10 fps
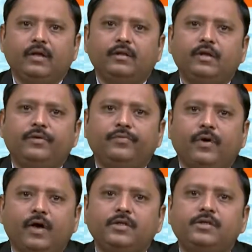The
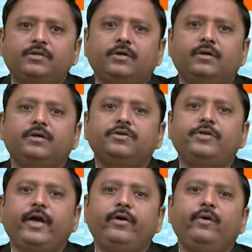first
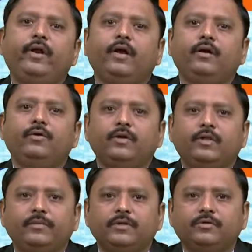scheduling
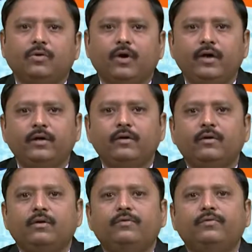algorithm is called
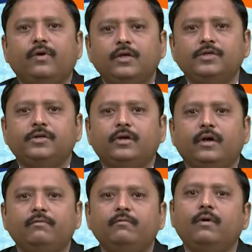first
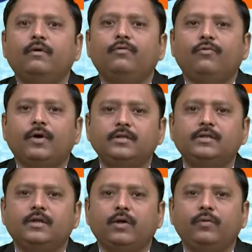come first
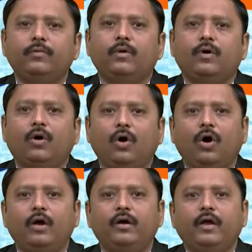serve
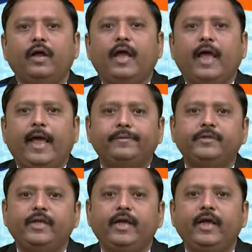or
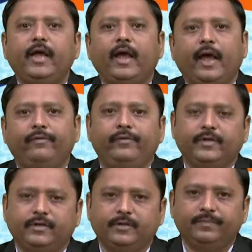
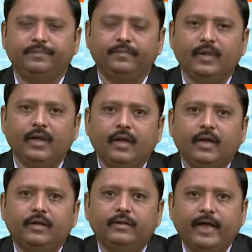FCFS.
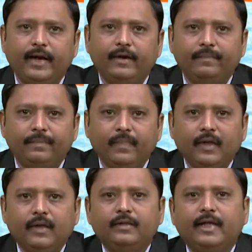Then
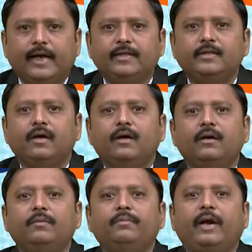there is a
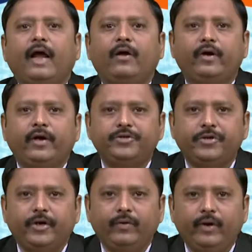priority
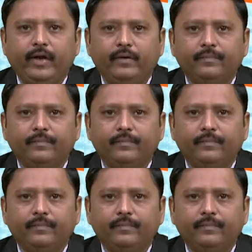scheduling